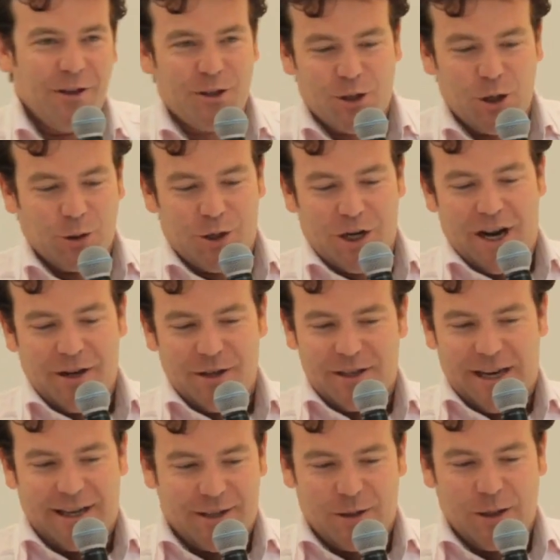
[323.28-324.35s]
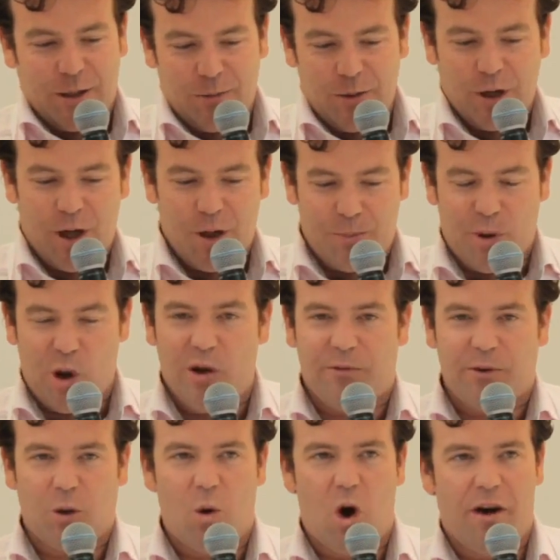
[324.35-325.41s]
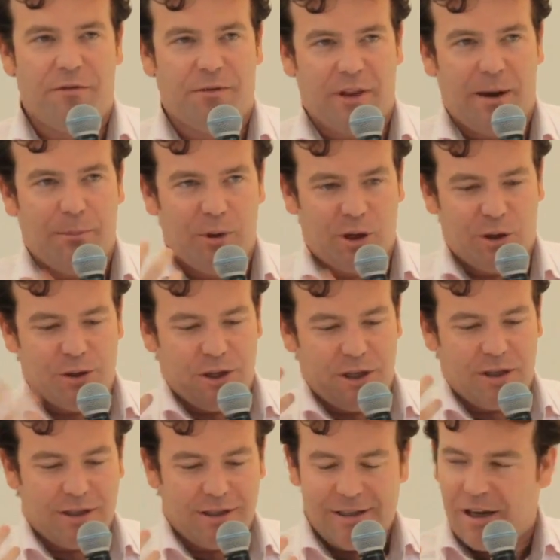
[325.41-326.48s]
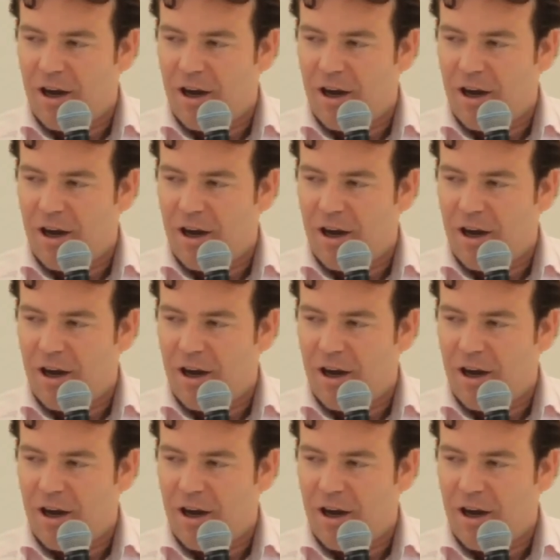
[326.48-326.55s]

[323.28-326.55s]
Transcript: this Dolciana is actually, the perfect wine for that, because it's